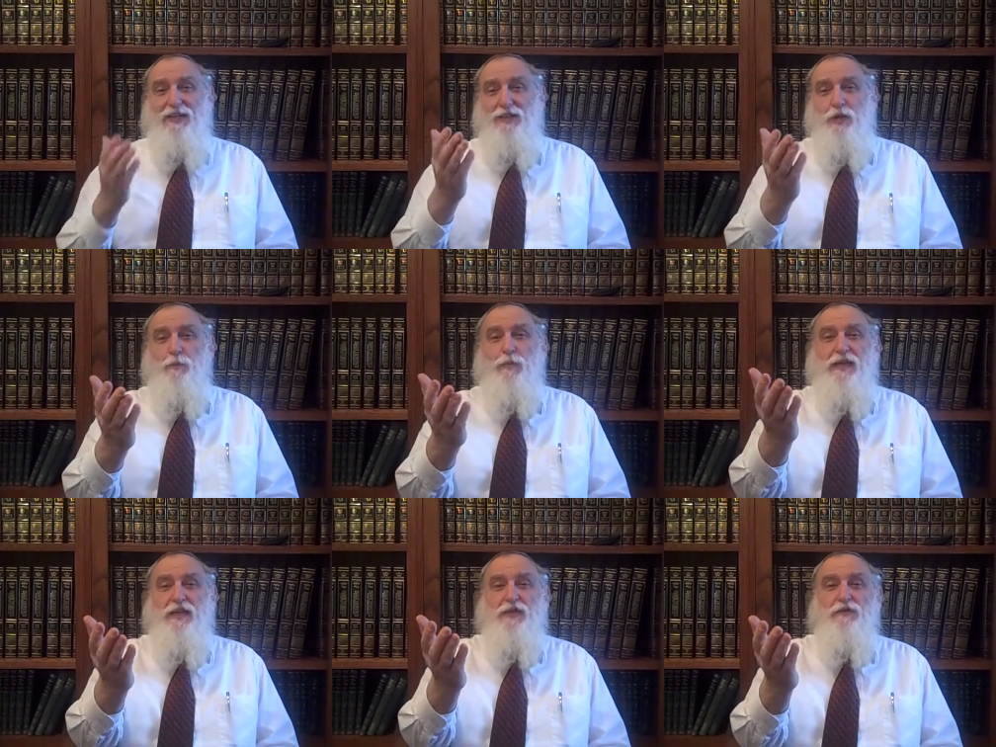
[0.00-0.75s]
I know
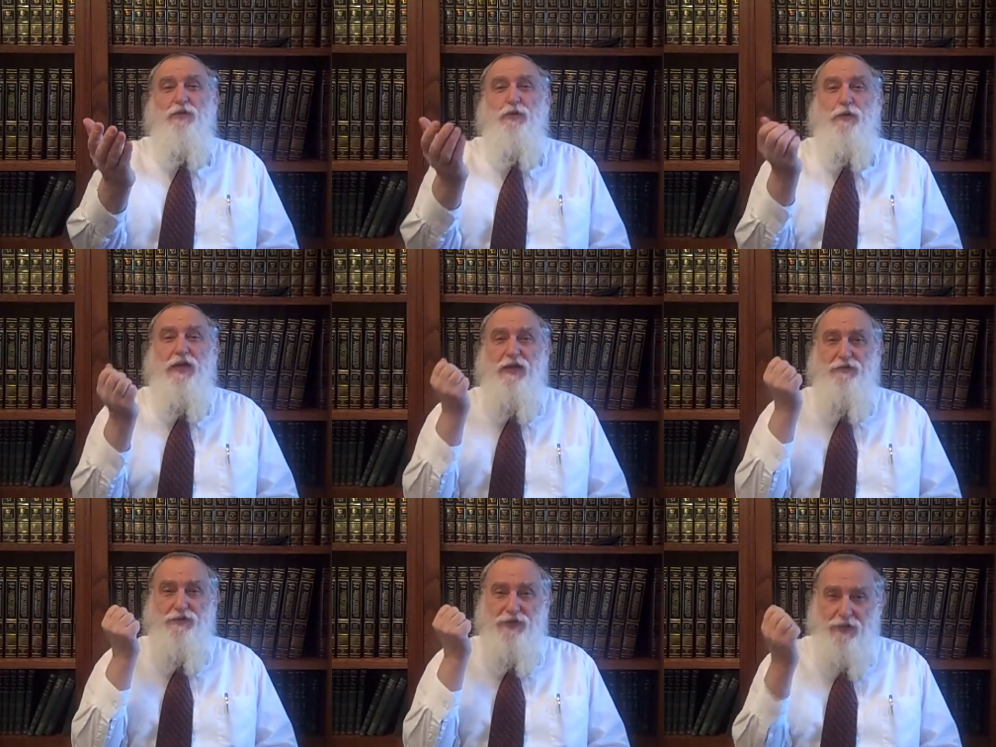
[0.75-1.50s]
many of you
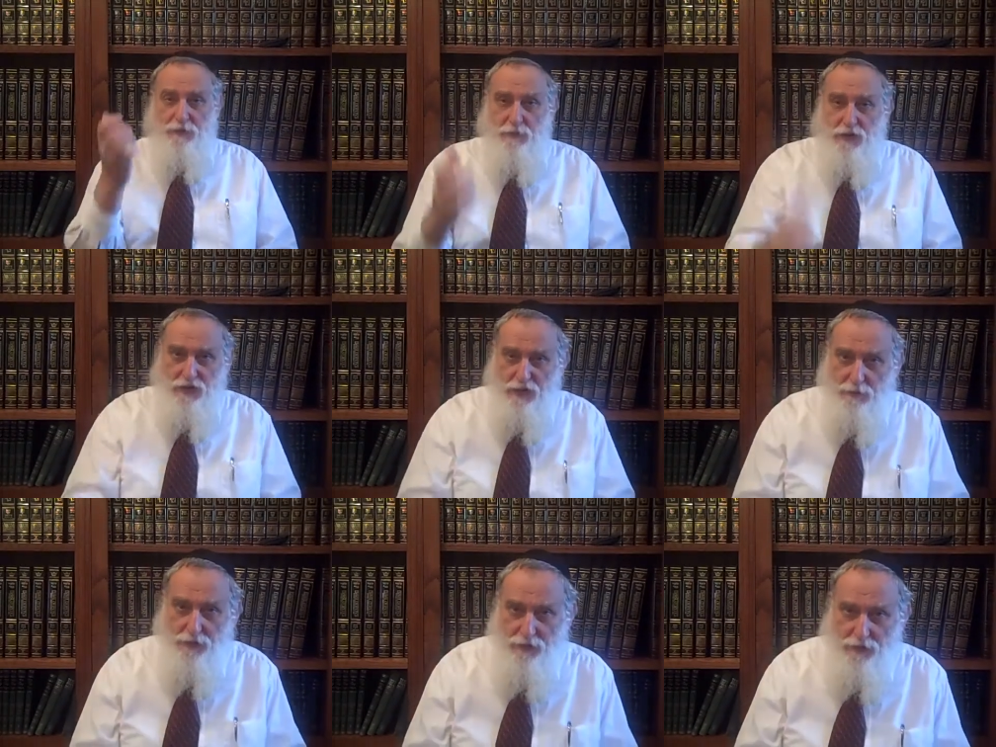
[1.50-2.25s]
have sent me
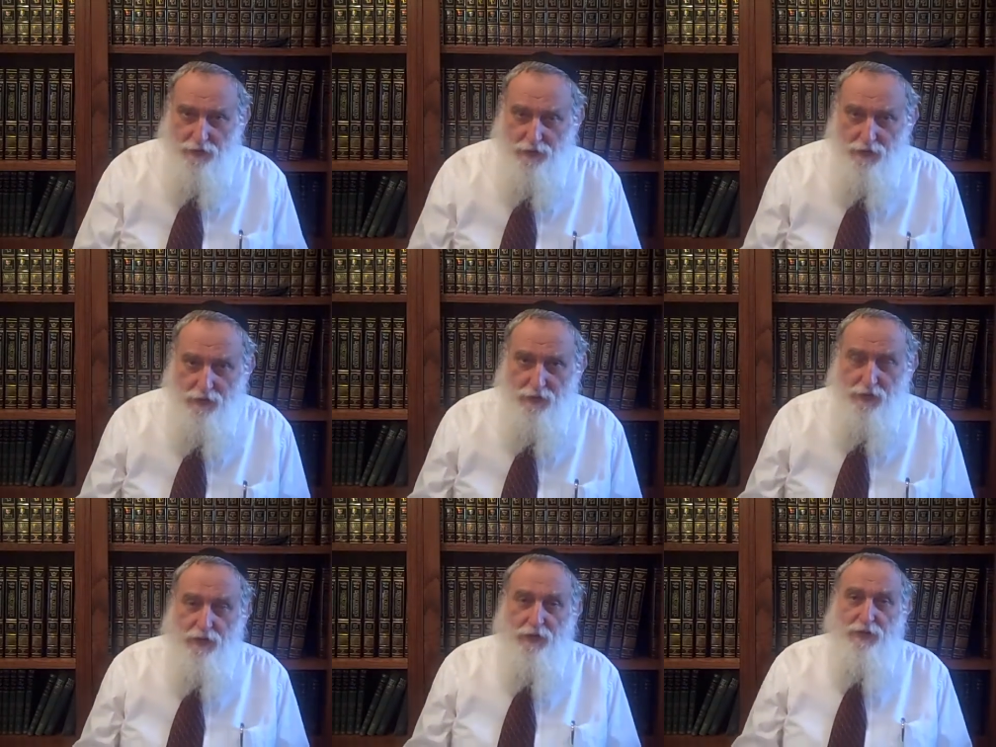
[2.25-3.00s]
emails
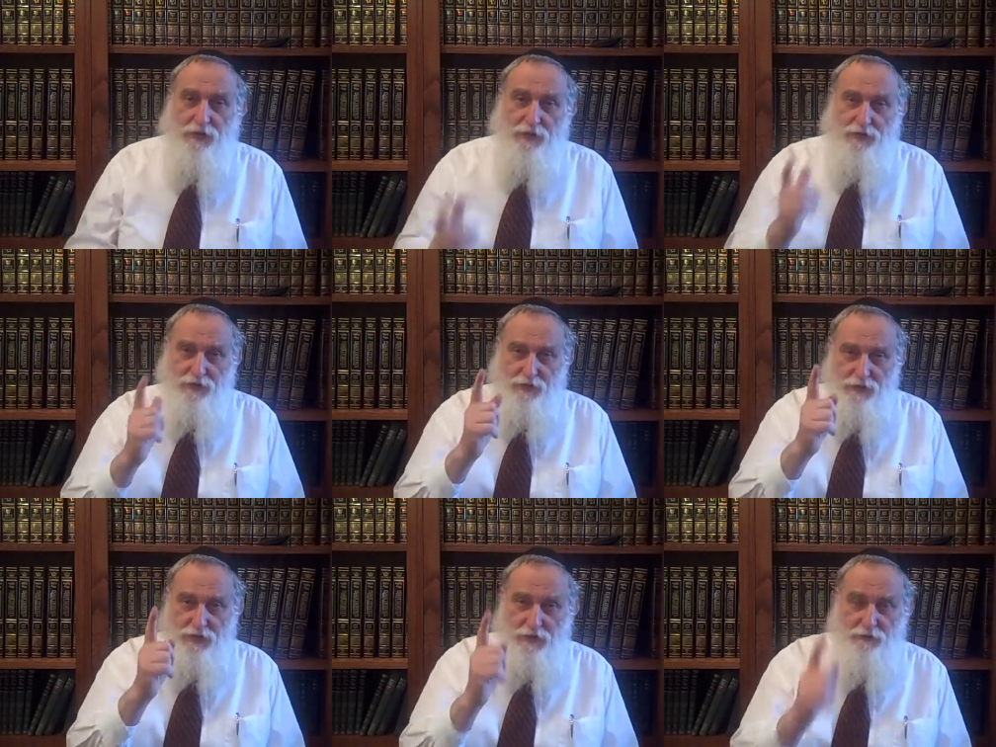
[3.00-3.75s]

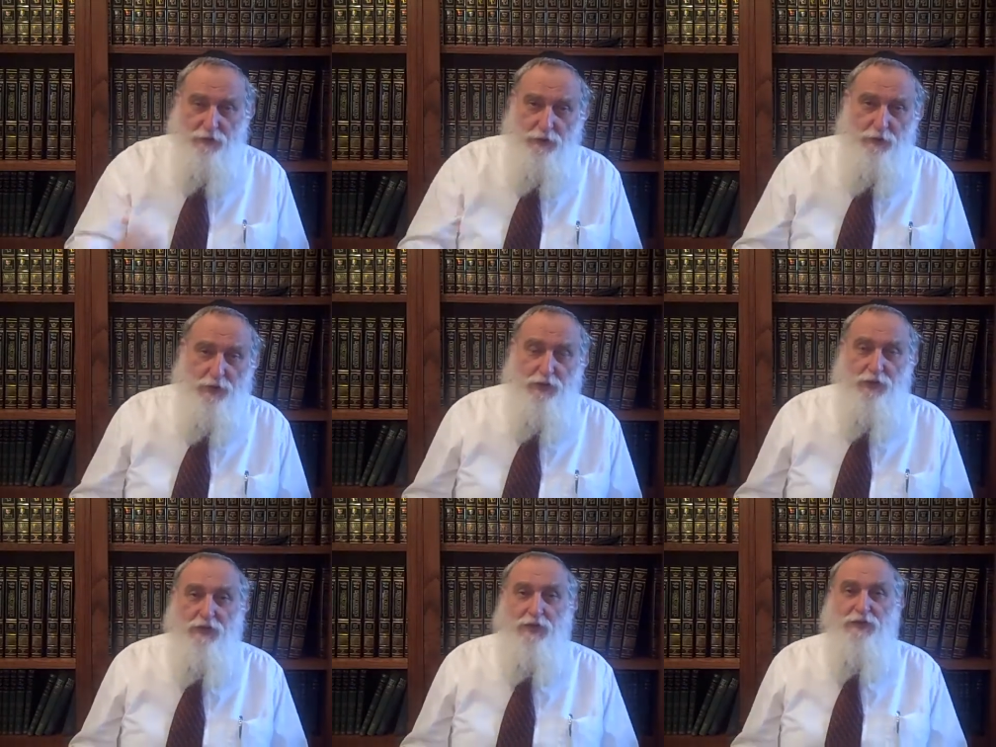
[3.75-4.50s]
concerning
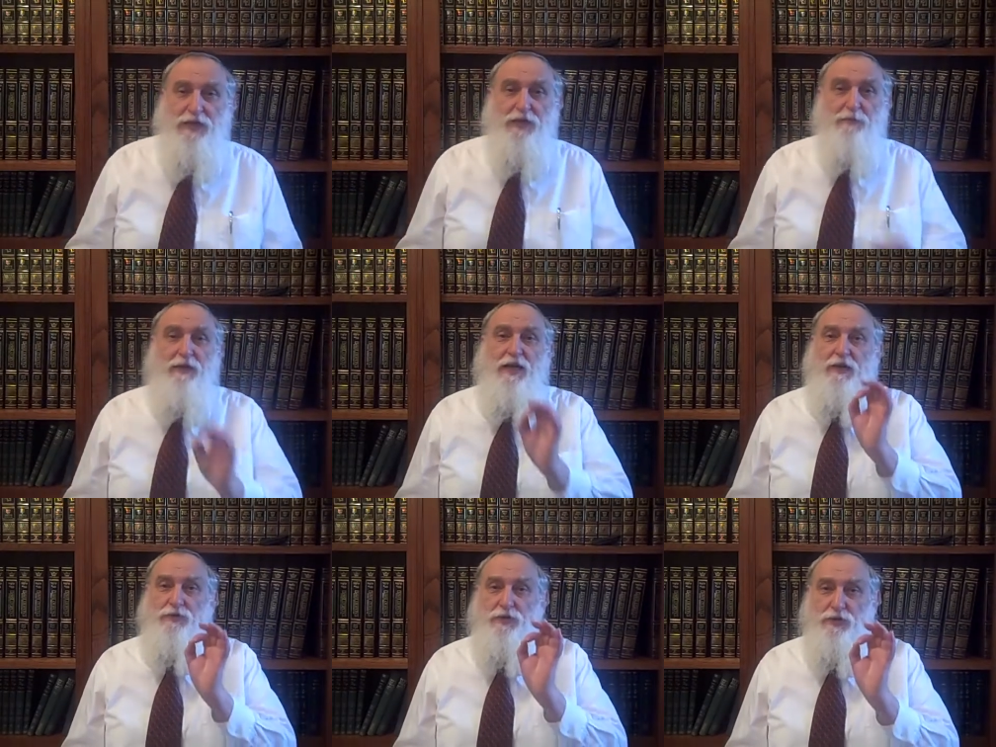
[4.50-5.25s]
evolution and telling me
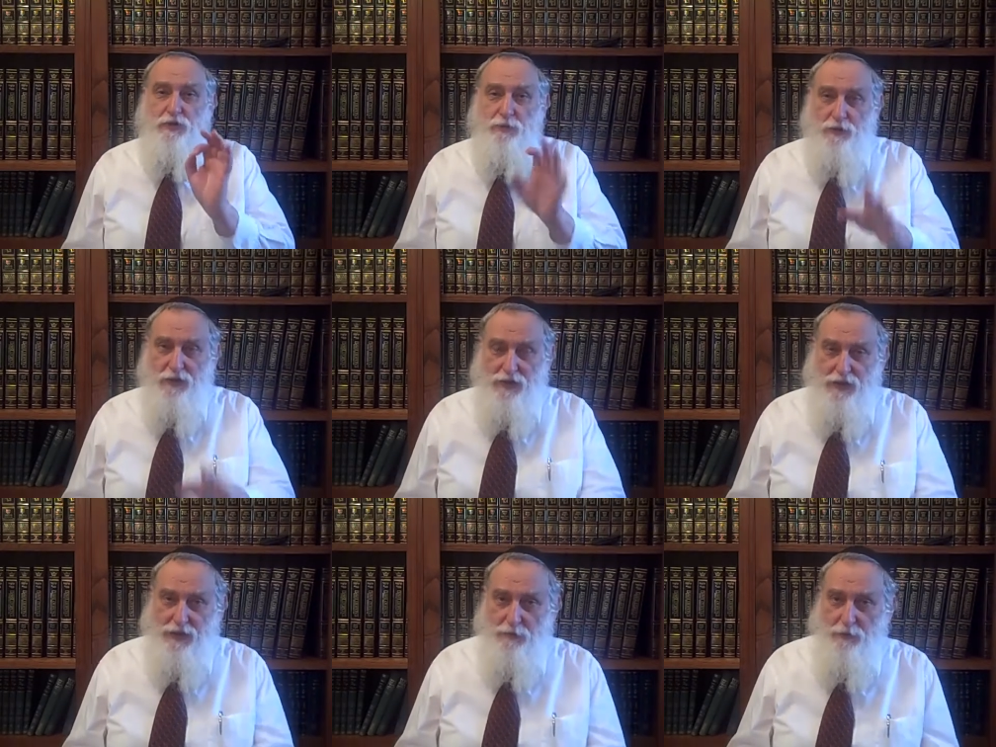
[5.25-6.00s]
how stupid
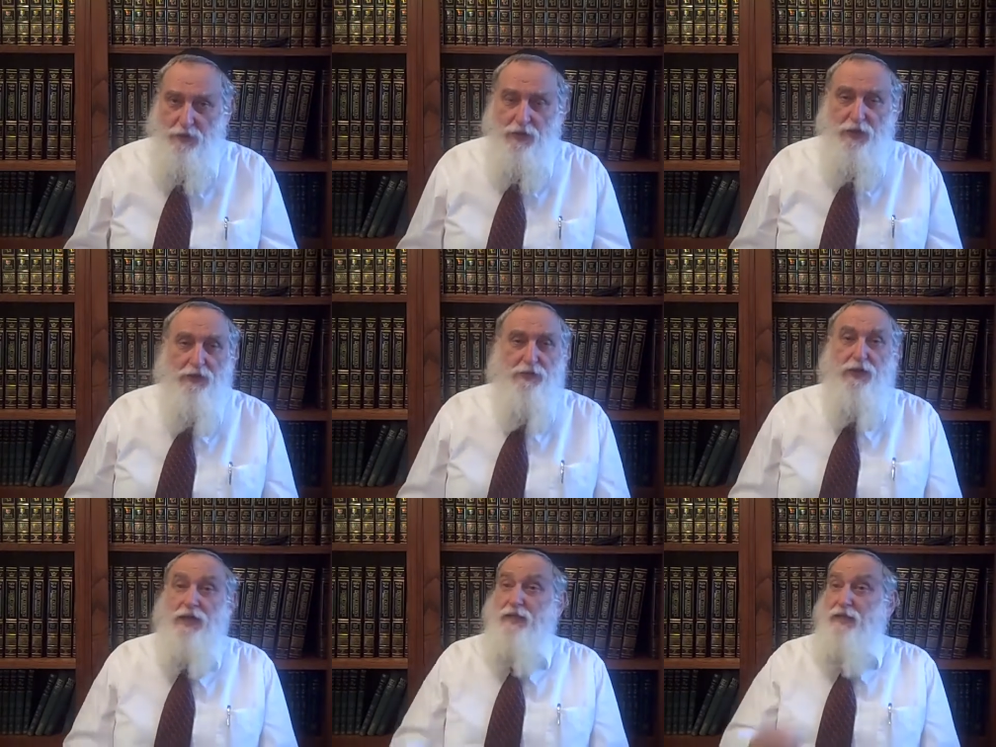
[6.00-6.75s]
I am
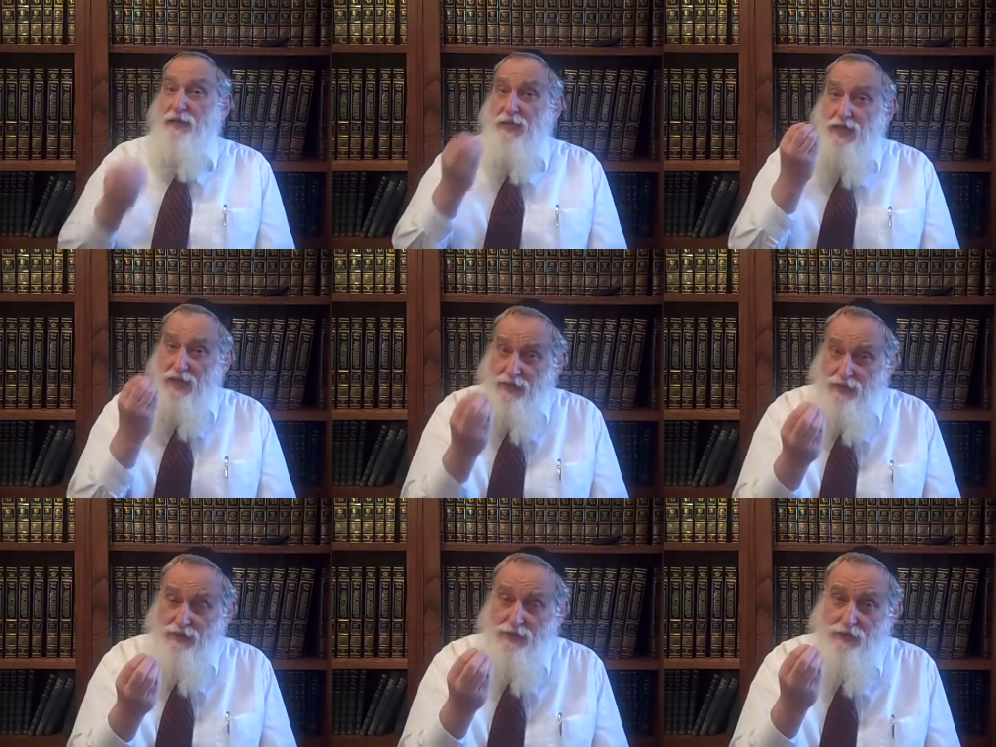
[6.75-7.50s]
that I
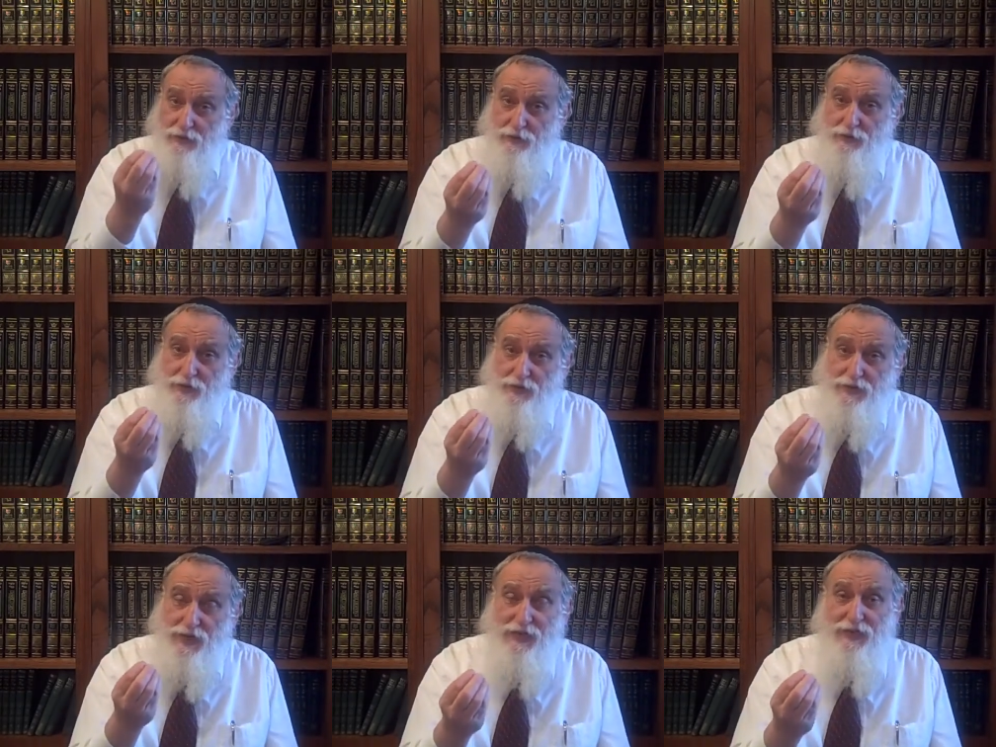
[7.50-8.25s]
cannot
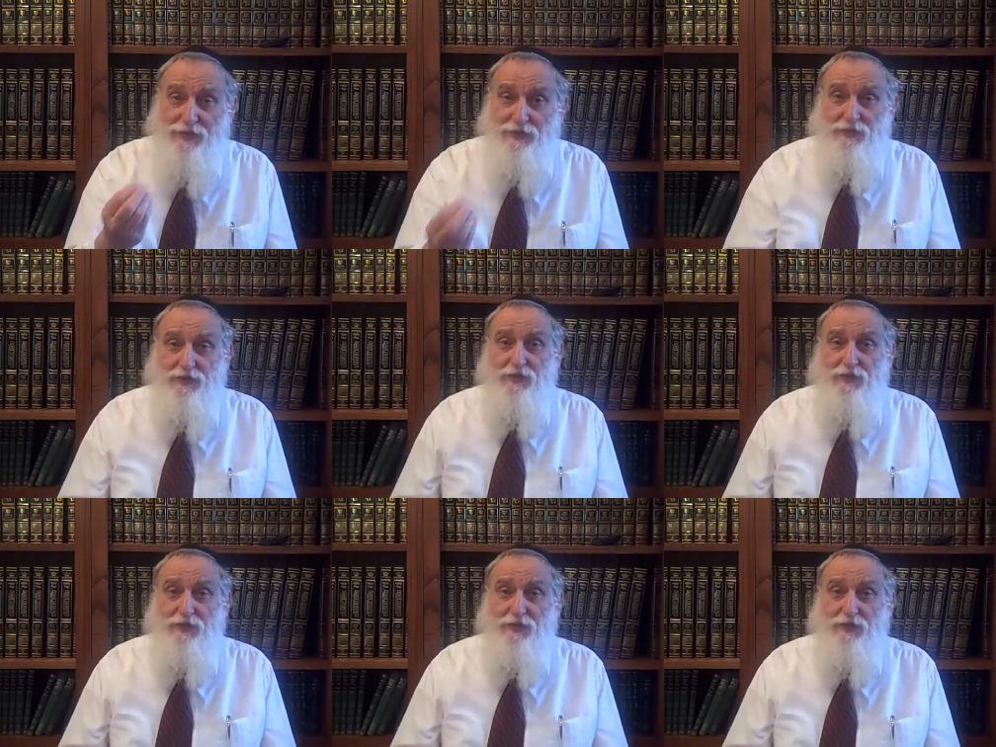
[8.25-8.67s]
understand